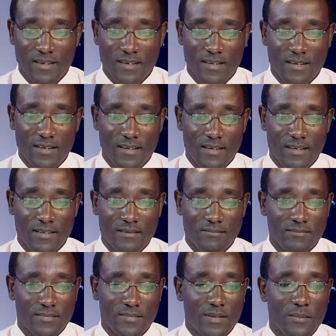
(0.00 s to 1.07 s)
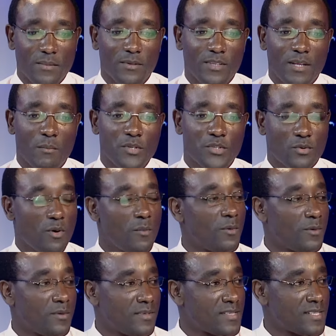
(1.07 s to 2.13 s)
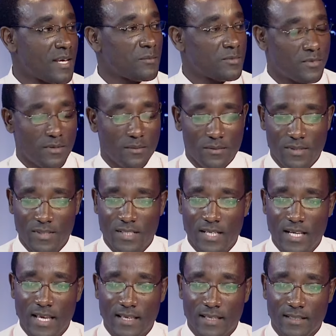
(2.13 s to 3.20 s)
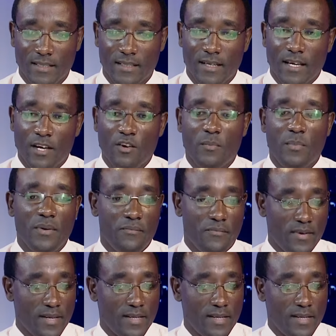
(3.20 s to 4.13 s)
the most common symptoms is like he will be